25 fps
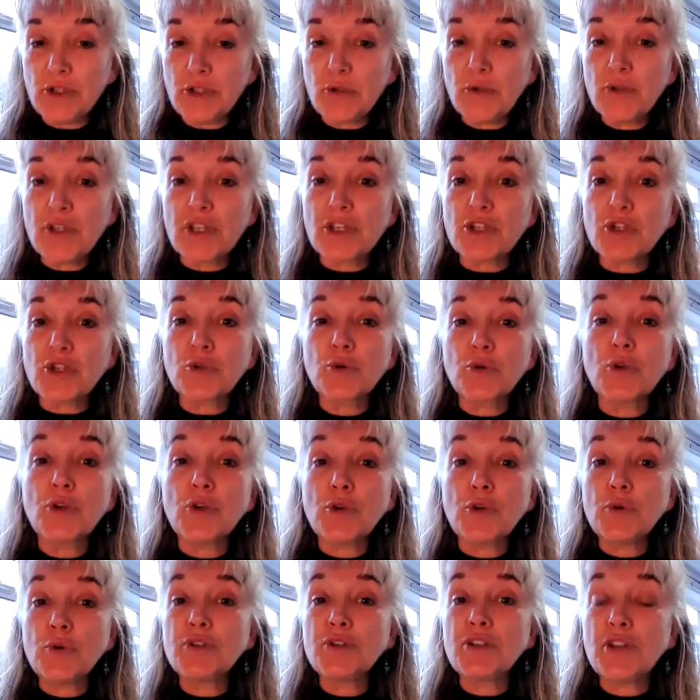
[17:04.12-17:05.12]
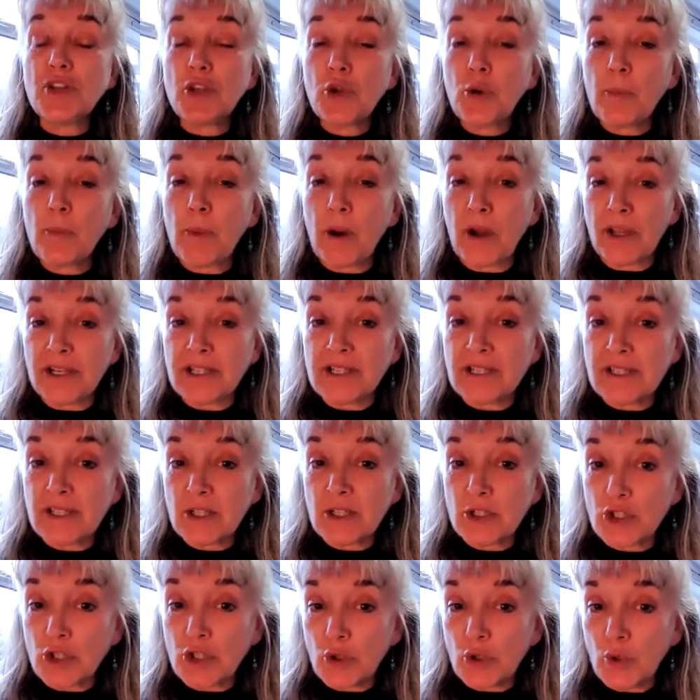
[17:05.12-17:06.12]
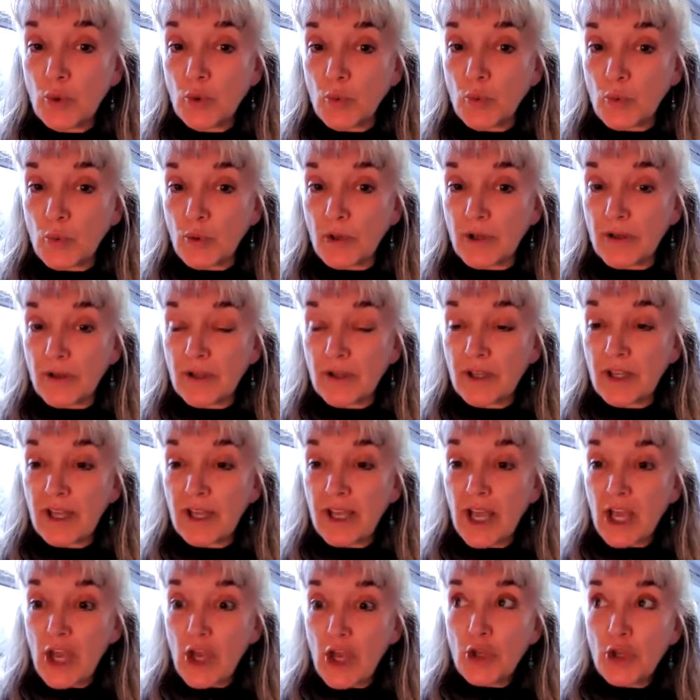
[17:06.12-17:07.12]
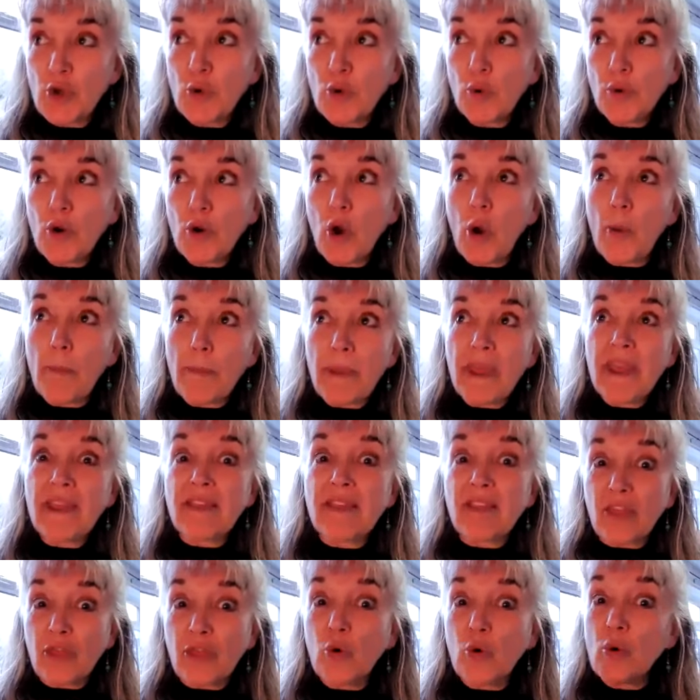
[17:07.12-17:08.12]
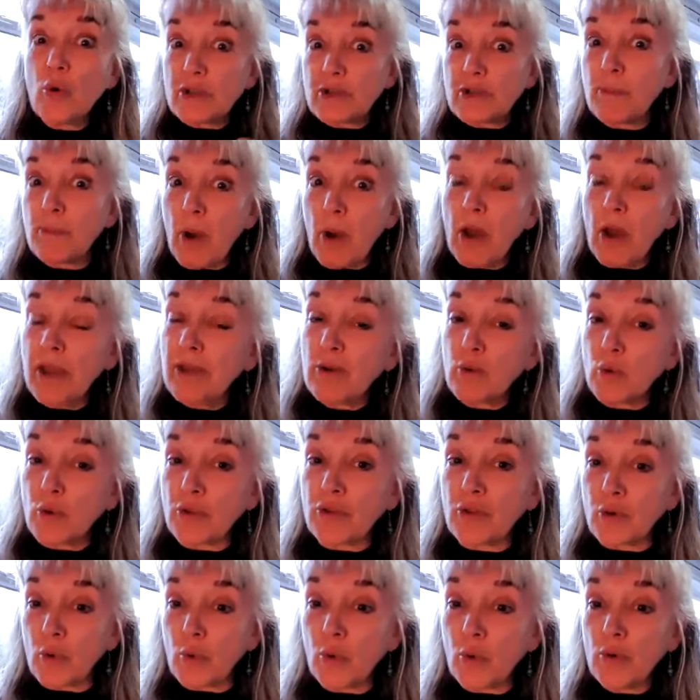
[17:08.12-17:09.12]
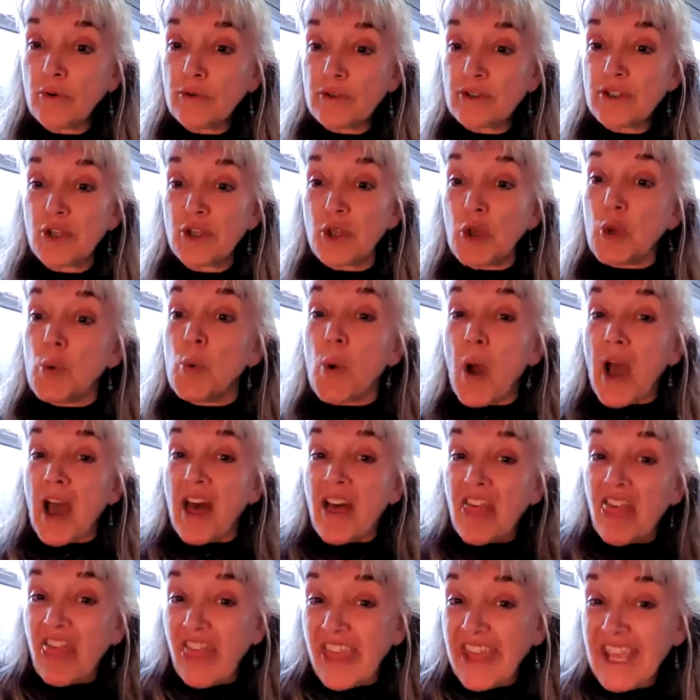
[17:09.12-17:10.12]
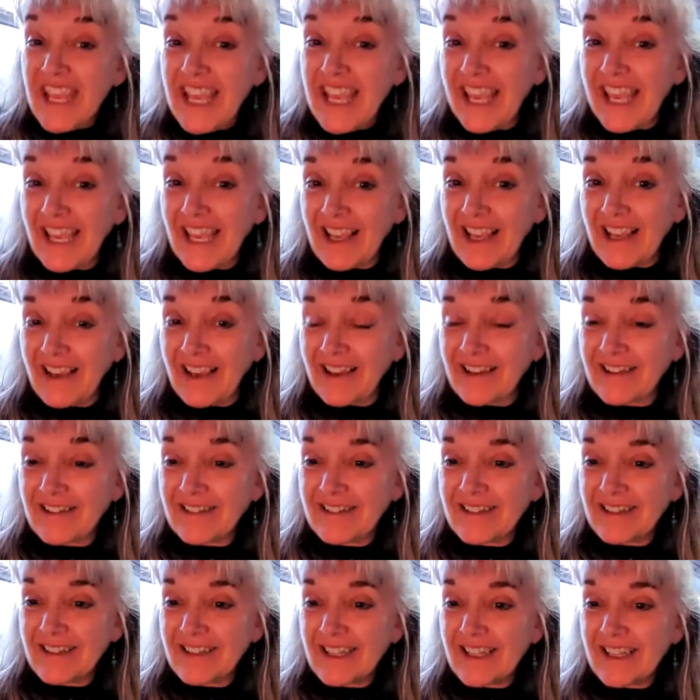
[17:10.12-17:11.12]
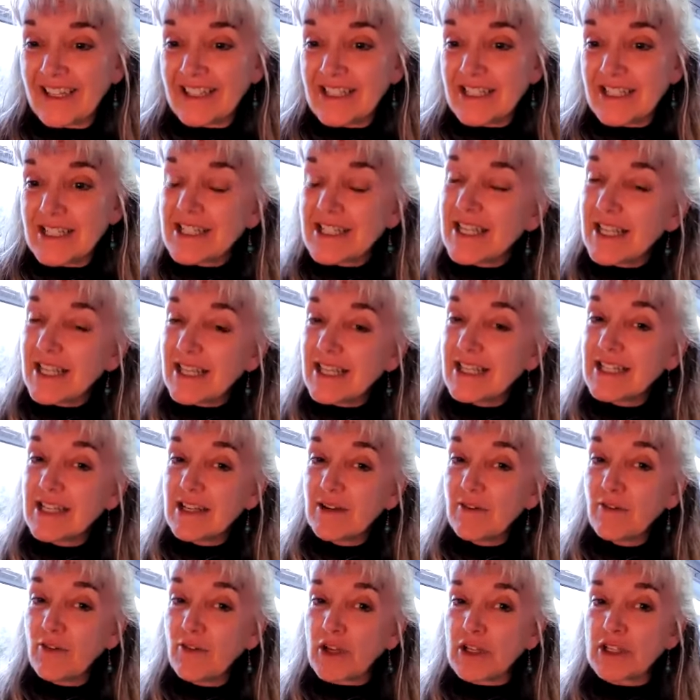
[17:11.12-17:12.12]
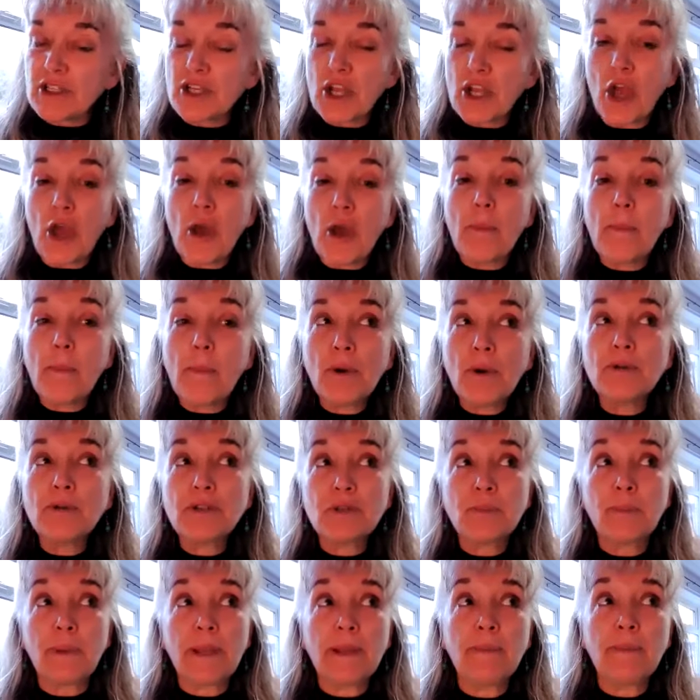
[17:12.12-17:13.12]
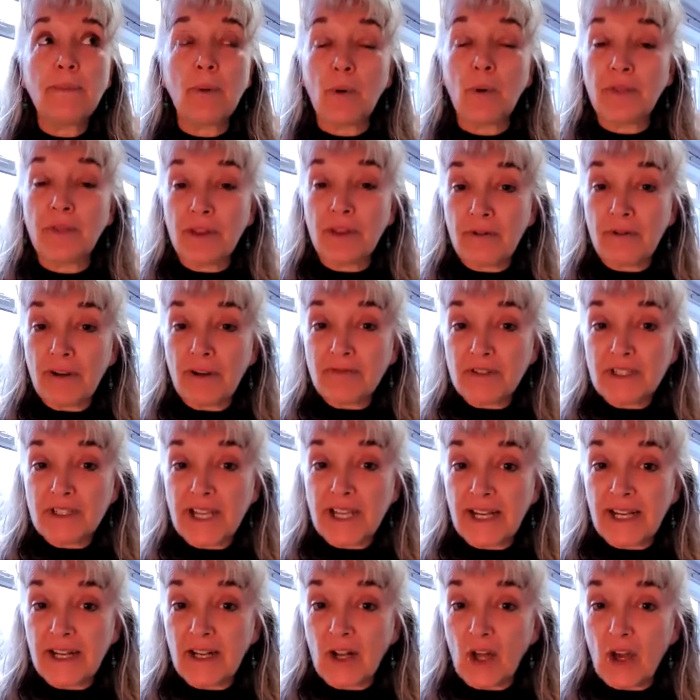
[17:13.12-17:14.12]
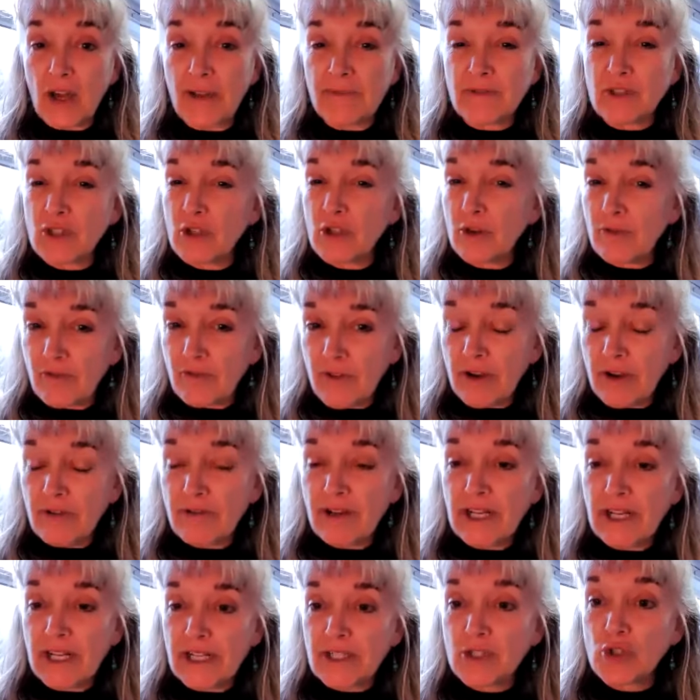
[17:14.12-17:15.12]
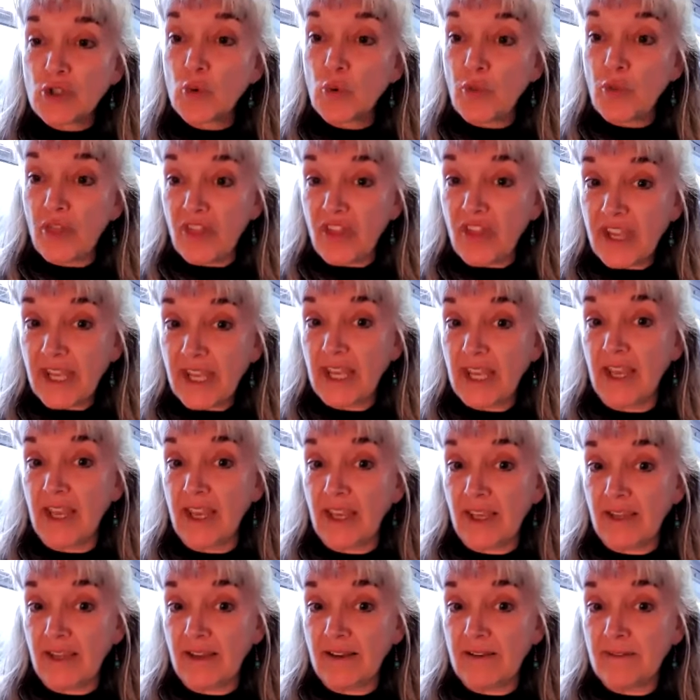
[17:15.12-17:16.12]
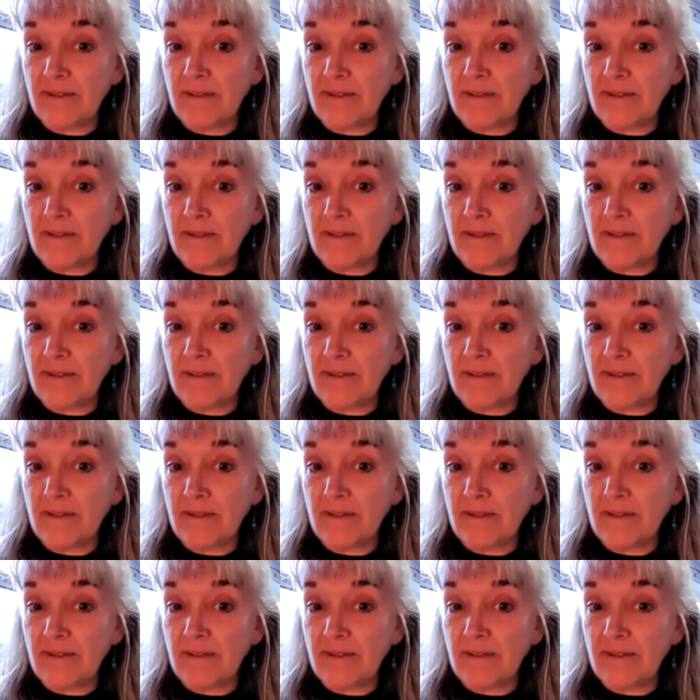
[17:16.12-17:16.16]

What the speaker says: do this, you're using your mind as a tool. You're not being thought by your thoughts, you are thinking. Do you see the difference? Most people in their everyday lives do very little thinking,